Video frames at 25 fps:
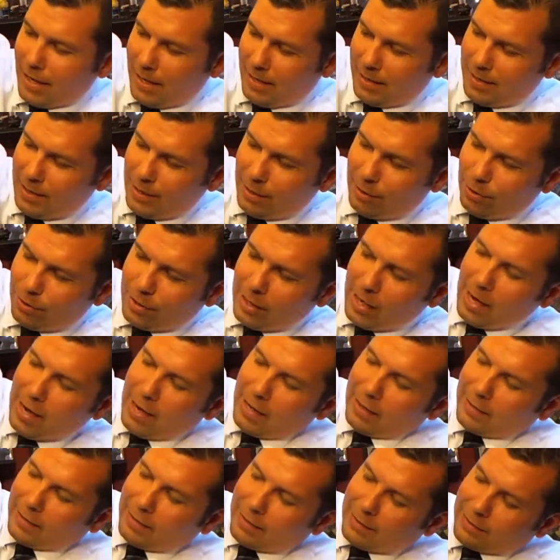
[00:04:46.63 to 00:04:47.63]
And then you
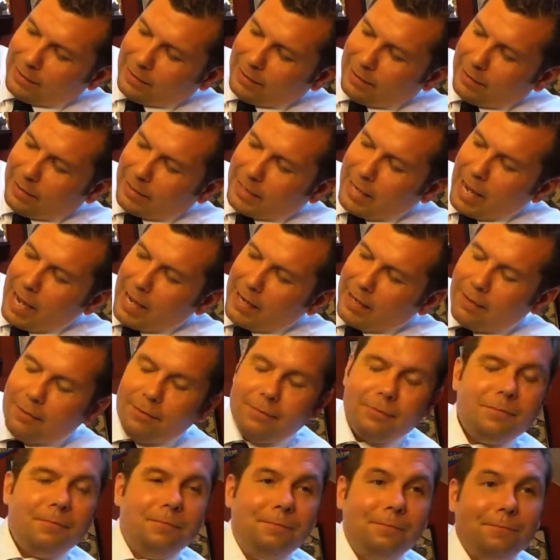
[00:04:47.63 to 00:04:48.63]
got this little
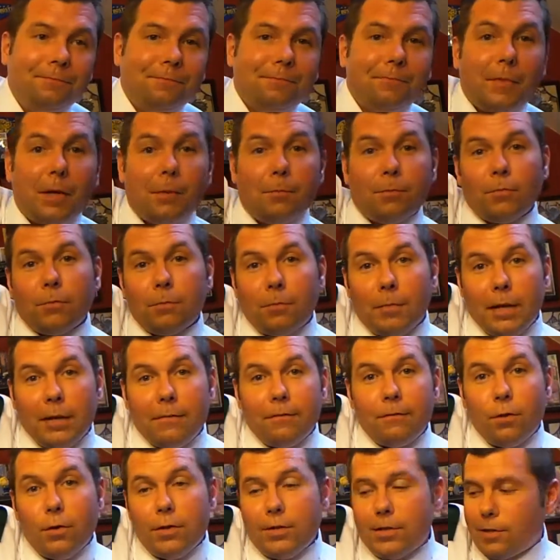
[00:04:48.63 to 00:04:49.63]
guy,
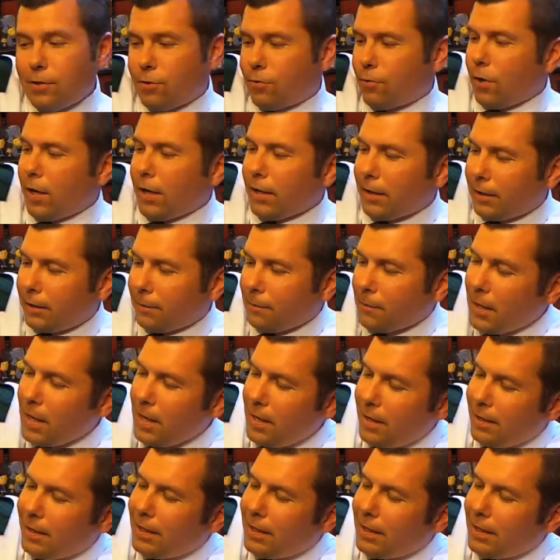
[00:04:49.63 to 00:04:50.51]
my voice is cracking.